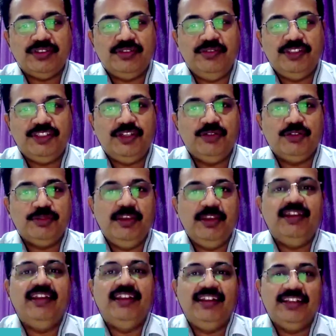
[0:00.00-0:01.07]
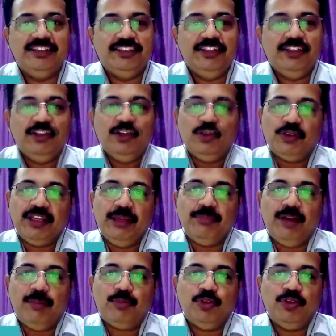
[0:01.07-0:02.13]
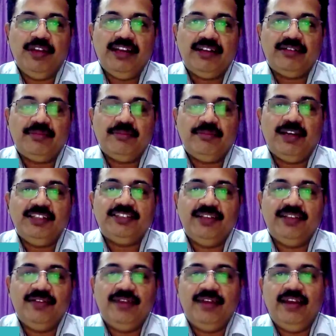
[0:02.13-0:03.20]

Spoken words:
which gives me an energy to keep up to date myself.